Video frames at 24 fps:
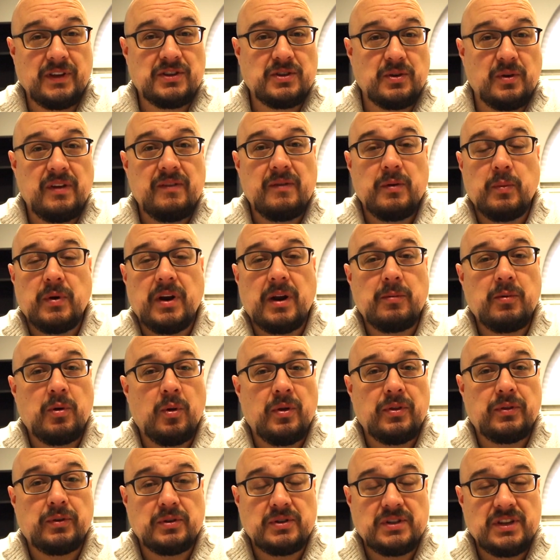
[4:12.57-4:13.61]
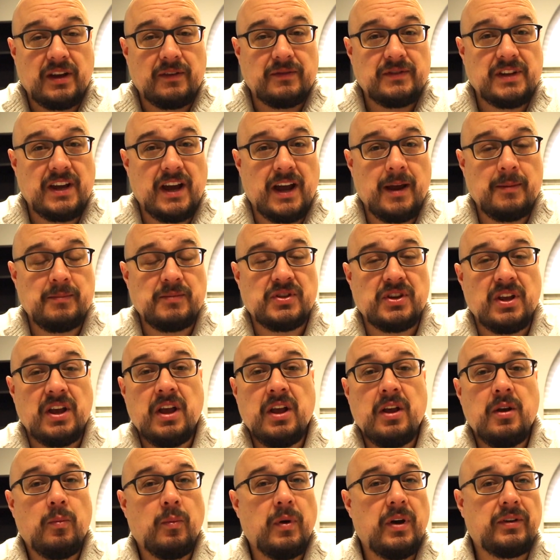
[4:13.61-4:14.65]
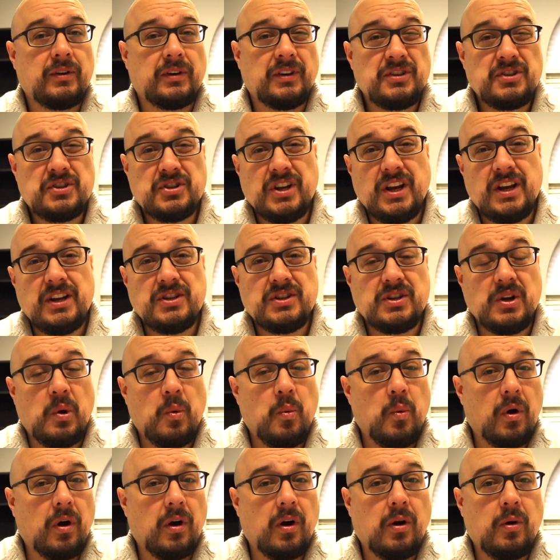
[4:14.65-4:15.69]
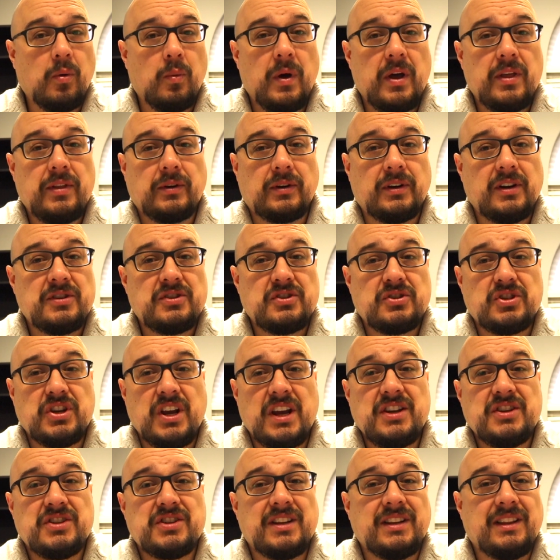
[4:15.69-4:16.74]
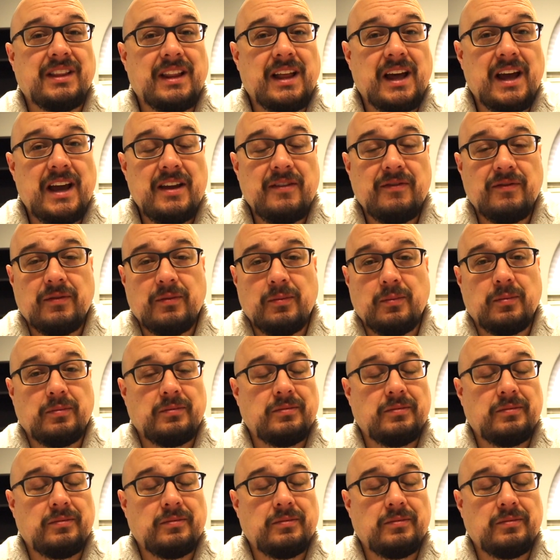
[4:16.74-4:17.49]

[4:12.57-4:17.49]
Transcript: So even when I'm going through tough times, whether it's change at work, whether it's change in life,